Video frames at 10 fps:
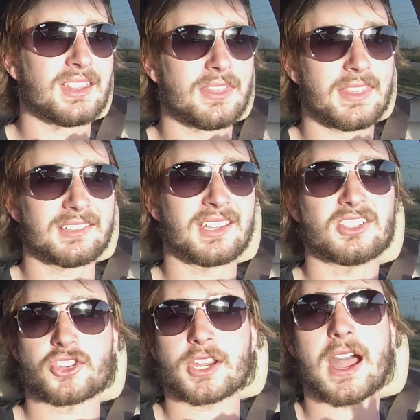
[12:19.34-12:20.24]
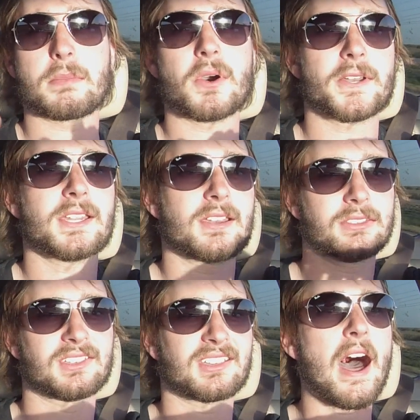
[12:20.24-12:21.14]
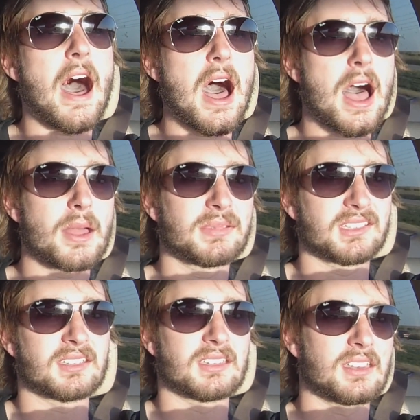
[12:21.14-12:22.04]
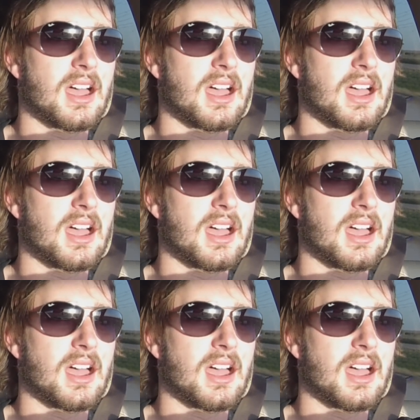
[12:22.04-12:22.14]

this engine got put in Saabs, and